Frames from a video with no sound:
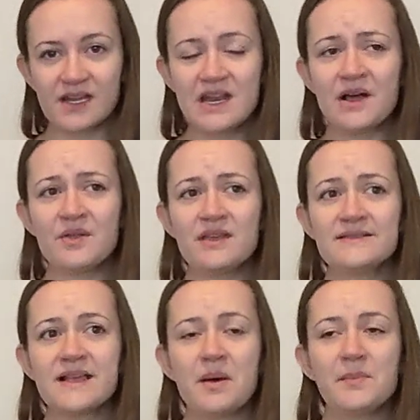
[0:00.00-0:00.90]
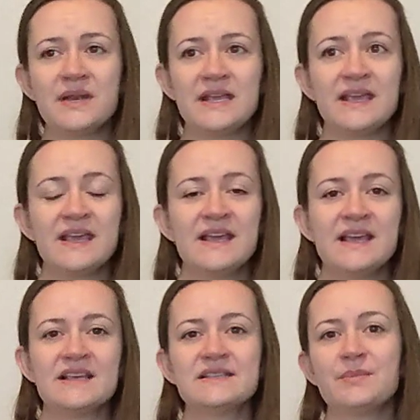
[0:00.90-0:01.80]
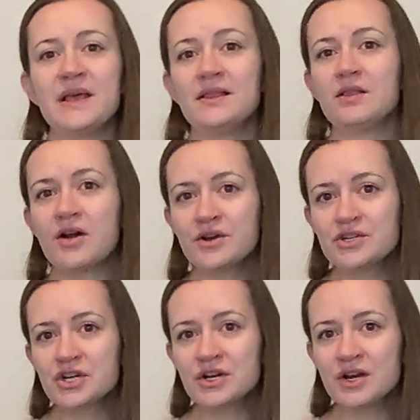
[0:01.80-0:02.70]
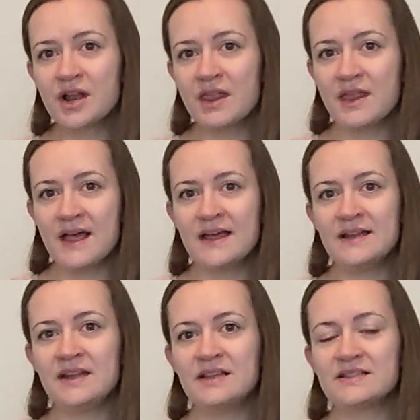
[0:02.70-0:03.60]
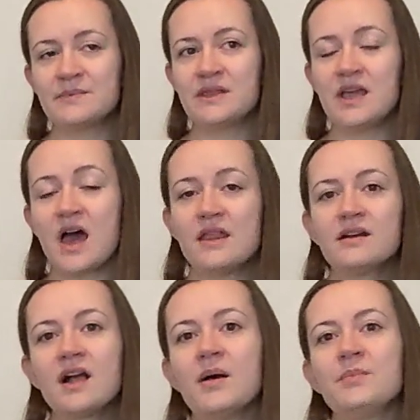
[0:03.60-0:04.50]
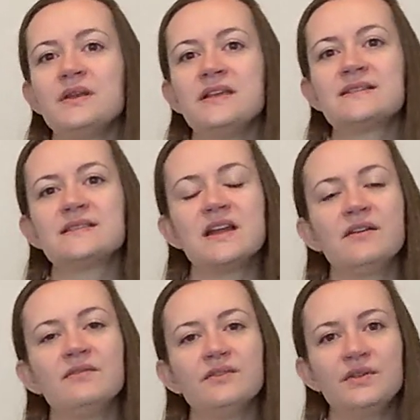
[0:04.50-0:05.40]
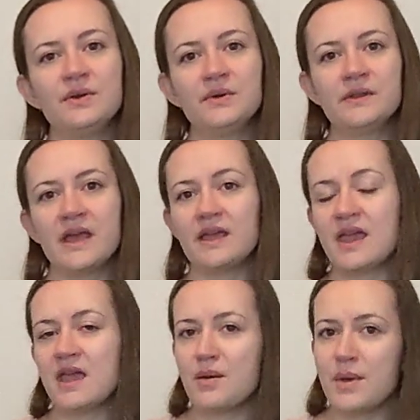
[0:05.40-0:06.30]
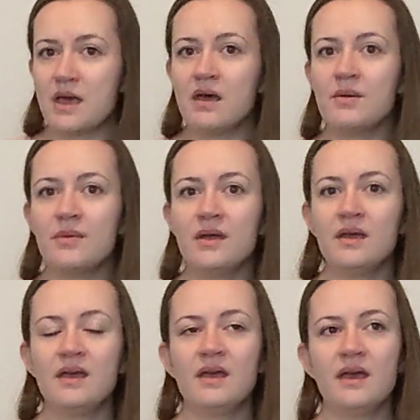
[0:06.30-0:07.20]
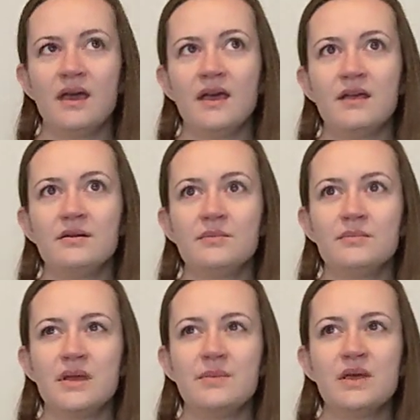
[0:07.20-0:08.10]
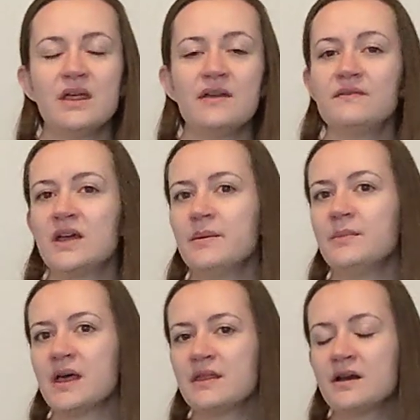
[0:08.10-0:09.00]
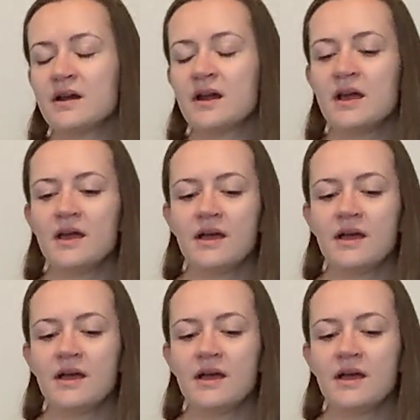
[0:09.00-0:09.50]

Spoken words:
Now, this company is a bit larger than some of the other companies that I've reviewed, like KMM and maybe Lifetime Leather,